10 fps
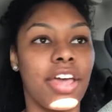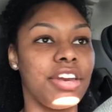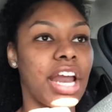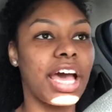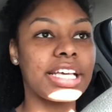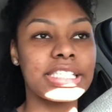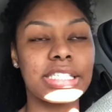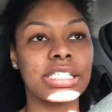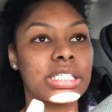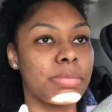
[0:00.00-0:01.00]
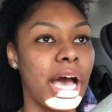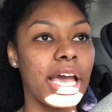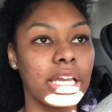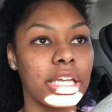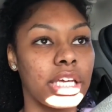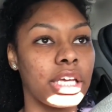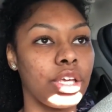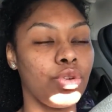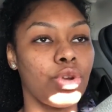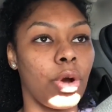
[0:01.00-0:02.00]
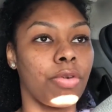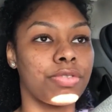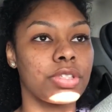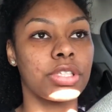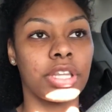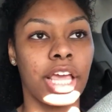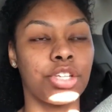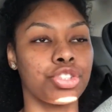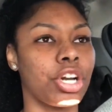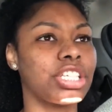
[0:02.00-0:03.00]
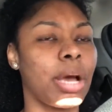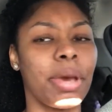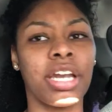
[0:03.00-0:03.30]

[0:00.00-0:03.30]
nice, smiling, you know, they enjoy their job.